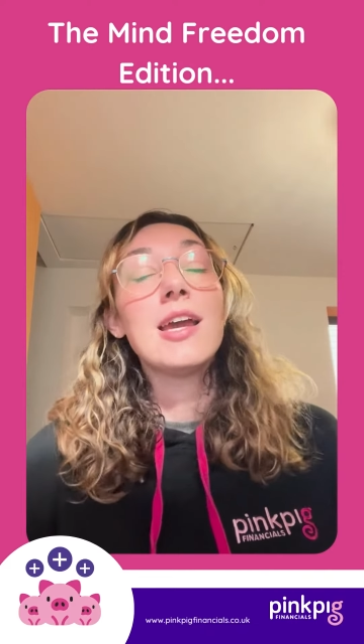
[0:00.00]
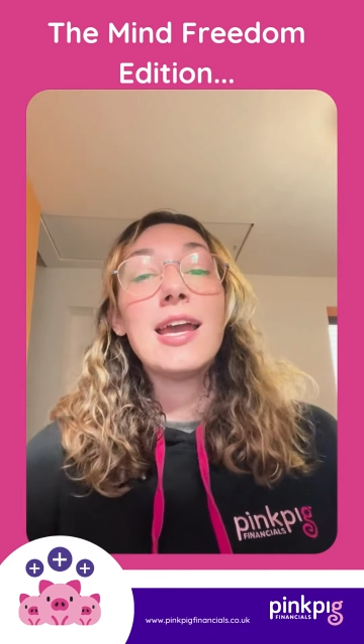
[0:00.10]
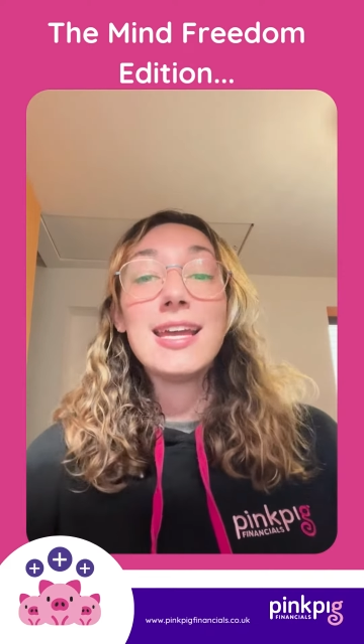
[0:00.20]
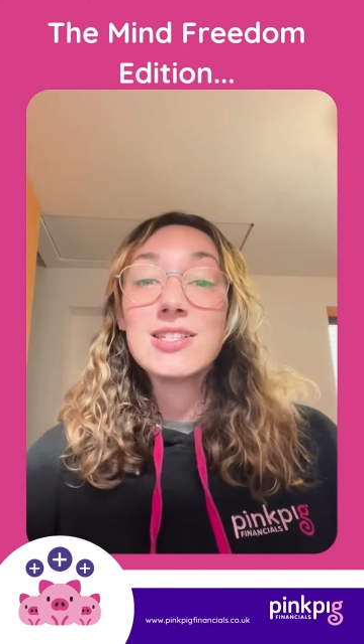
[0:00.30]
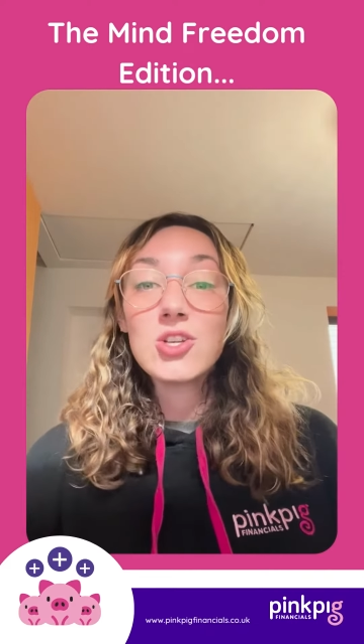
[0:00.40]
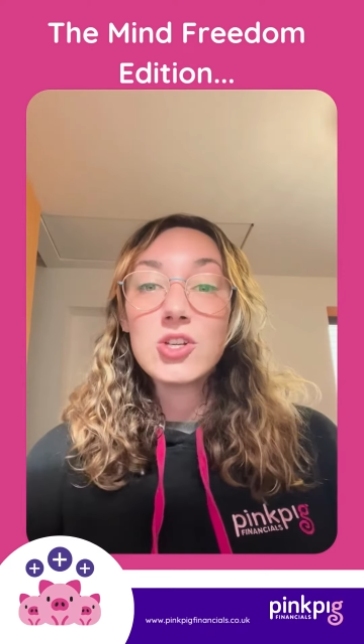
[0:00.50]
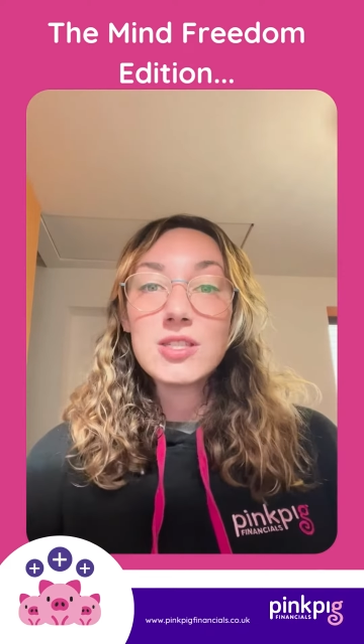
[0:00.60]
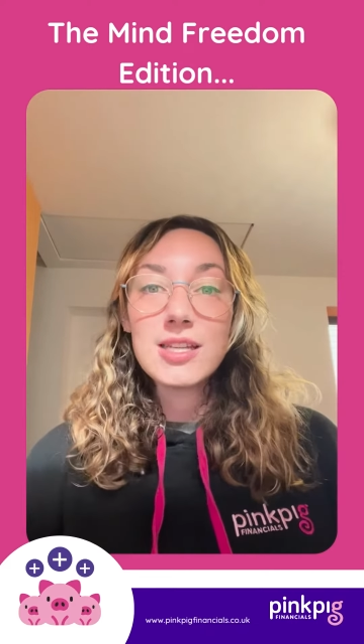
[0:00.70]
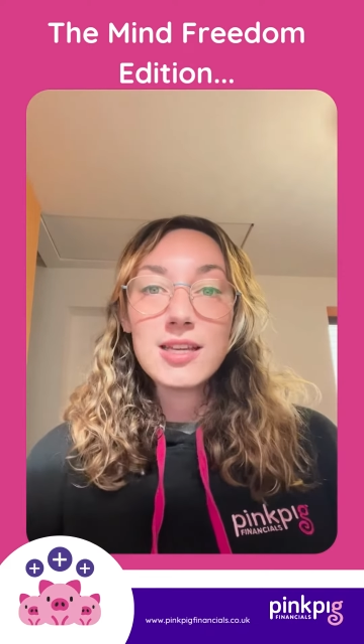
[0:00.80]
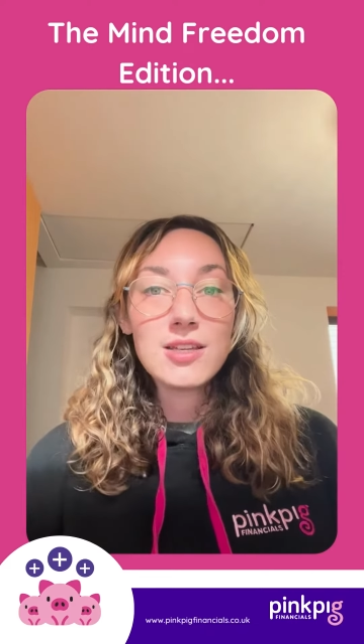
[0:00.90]
It's
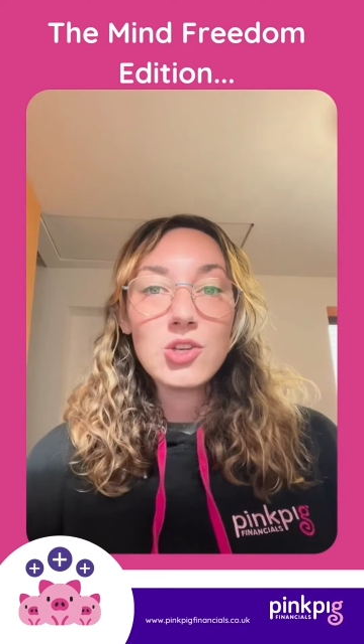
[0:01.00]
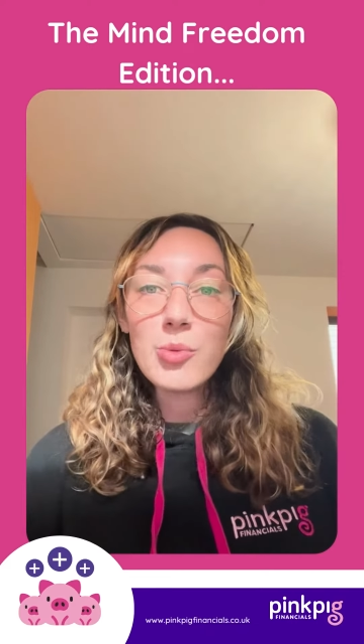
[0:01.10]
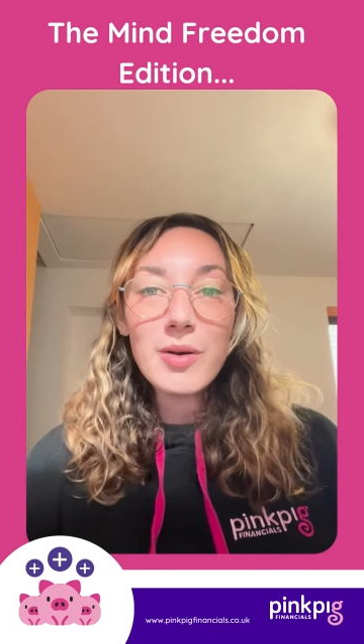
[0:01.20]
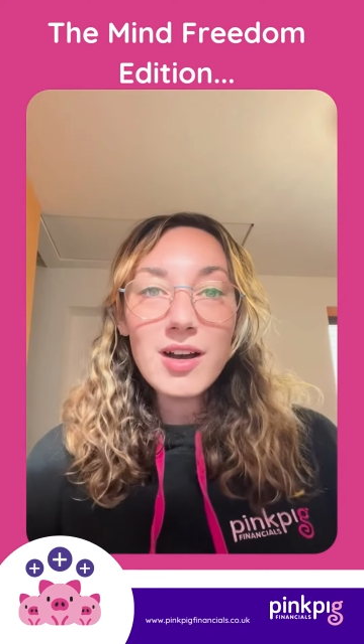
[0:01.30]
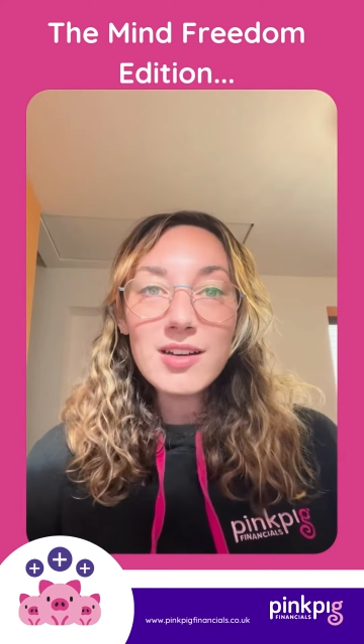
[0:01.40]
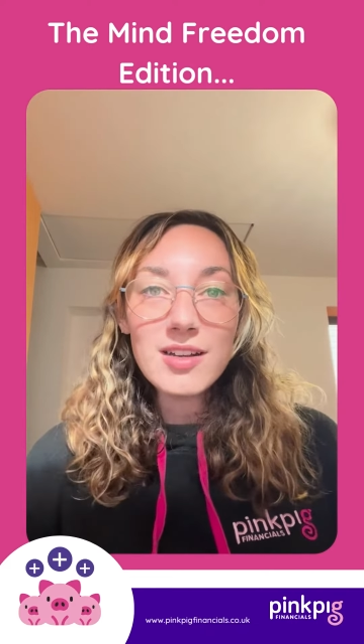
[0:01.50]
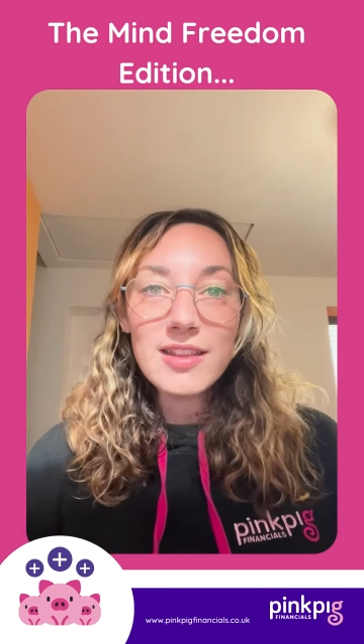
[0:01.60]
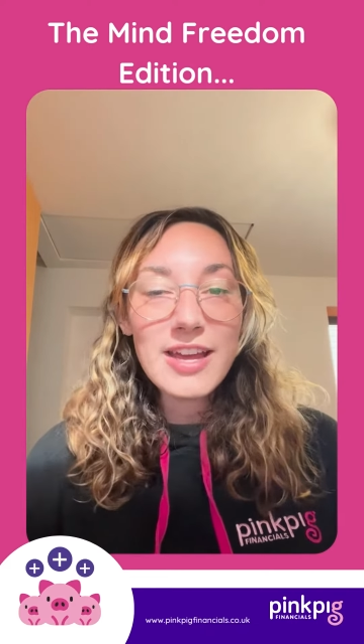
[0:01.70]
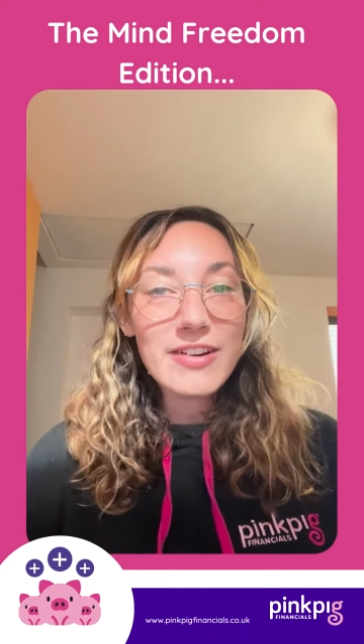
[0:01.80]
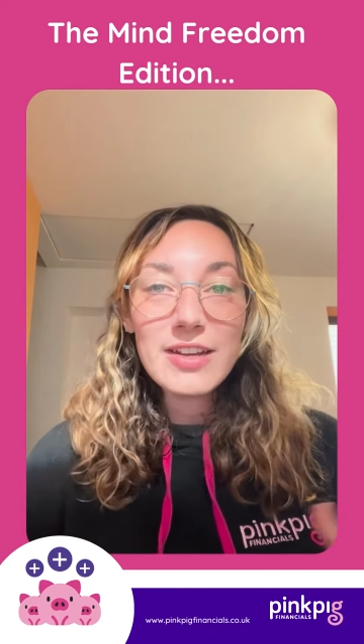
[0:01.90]
costing your partner
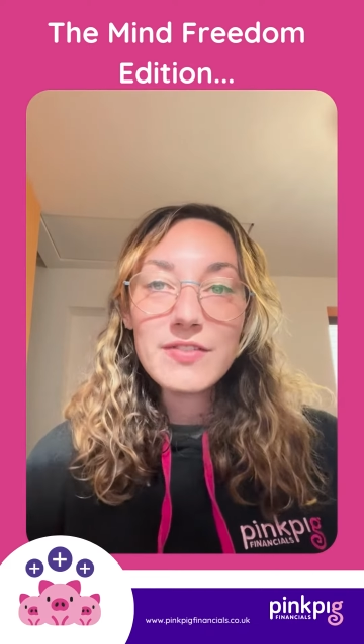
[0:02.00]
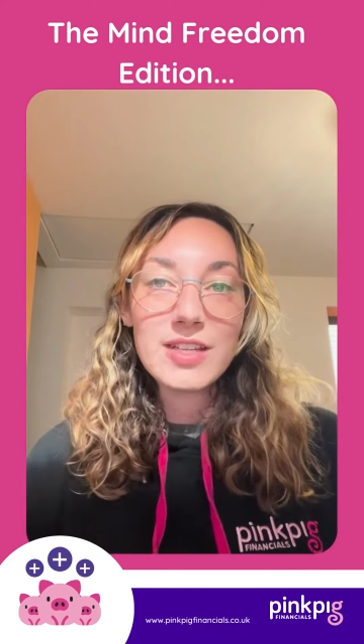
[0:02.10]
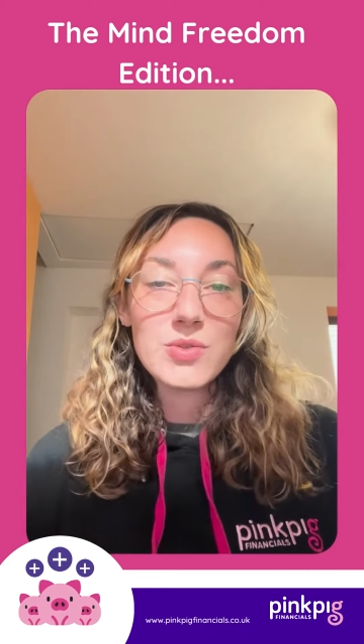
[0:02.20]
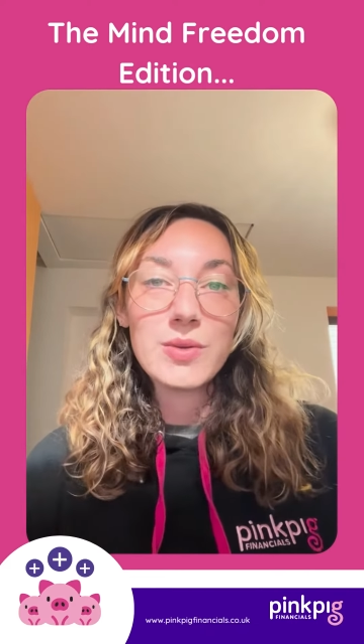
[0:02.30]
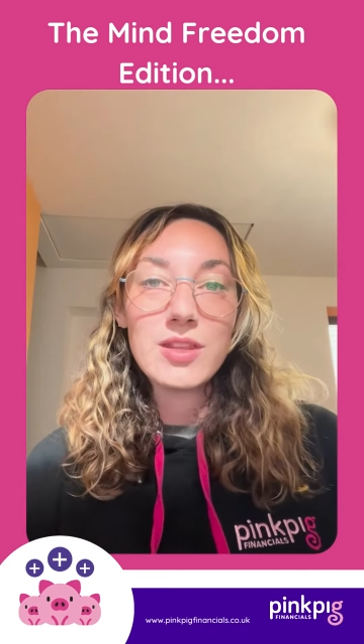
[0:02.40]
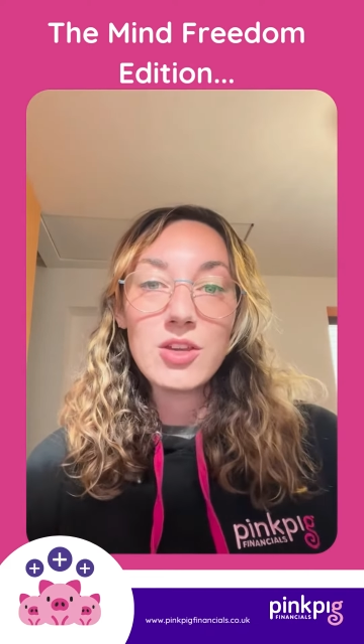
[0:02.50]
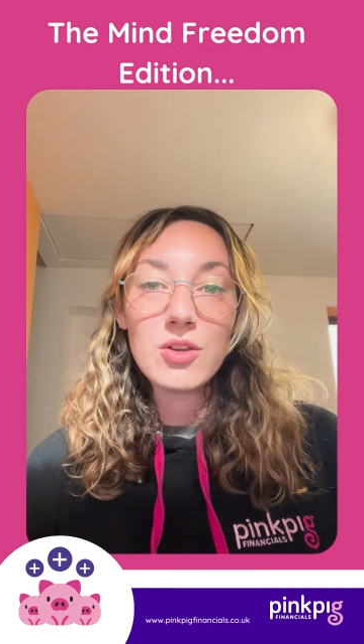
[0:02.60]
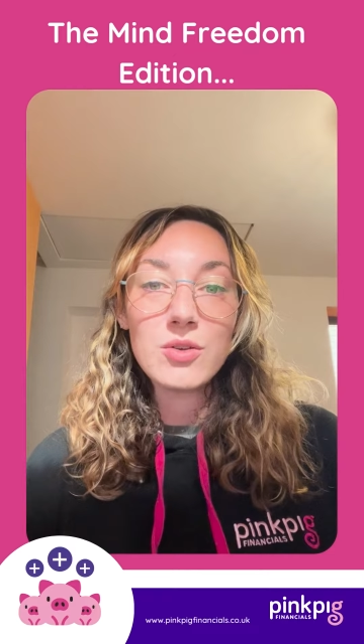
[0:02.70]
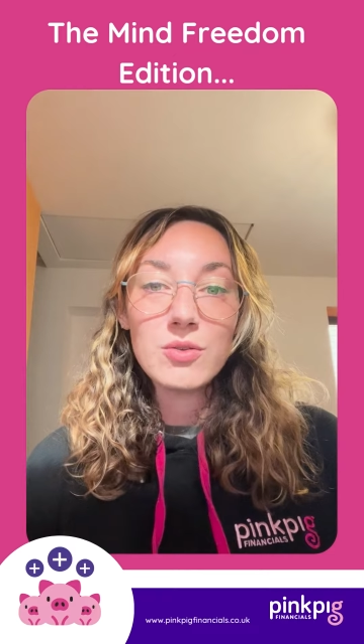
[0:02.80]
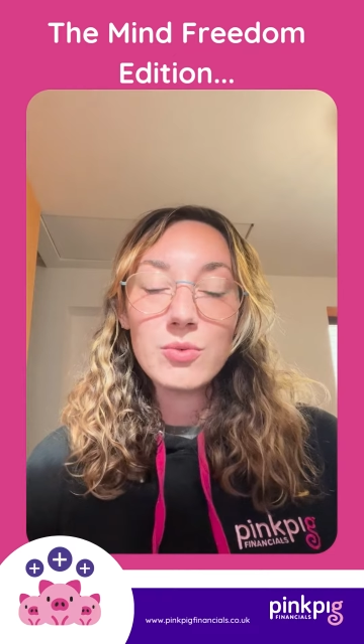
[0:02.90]
their evenings with you